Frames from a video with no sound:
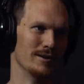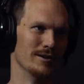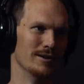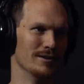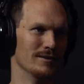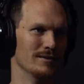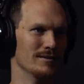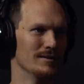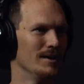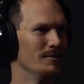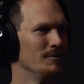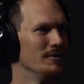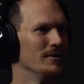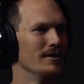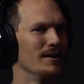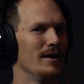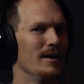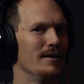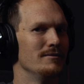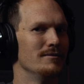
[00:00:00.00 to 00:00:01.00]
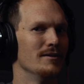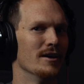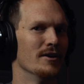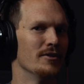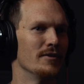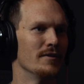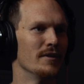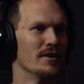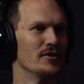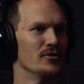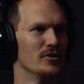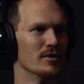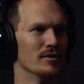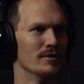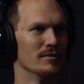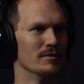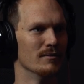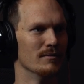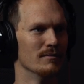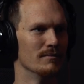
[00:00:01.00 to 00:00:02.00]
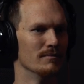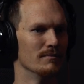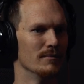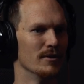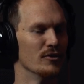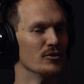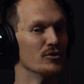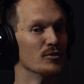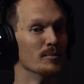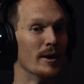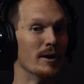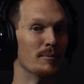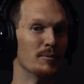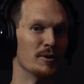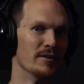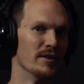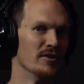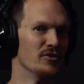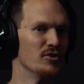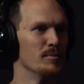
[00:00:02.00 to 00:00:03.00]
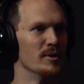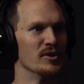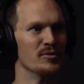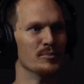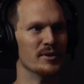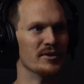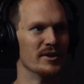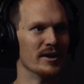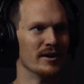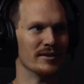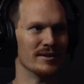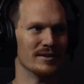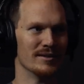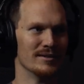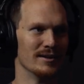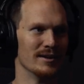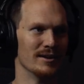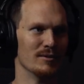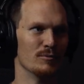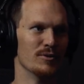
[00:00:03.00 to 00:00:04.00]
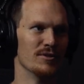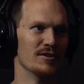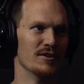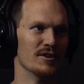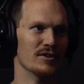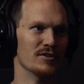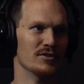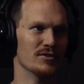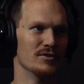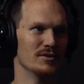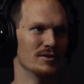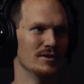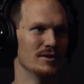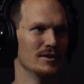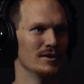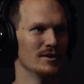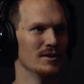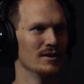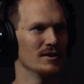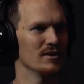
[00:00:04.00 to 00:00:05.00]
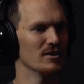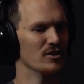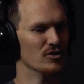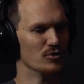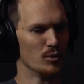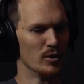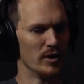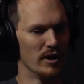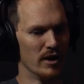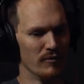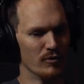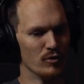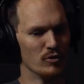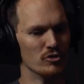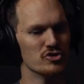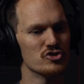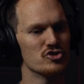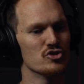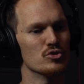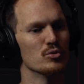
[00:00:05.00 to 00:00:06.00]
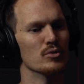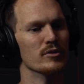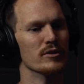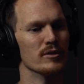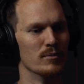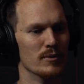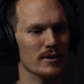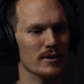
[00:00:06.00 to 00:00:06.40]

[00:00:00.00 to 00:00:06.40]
And I mean, I think that's at least in my opinion, that's the best mentality to take with this, because where everyone's truly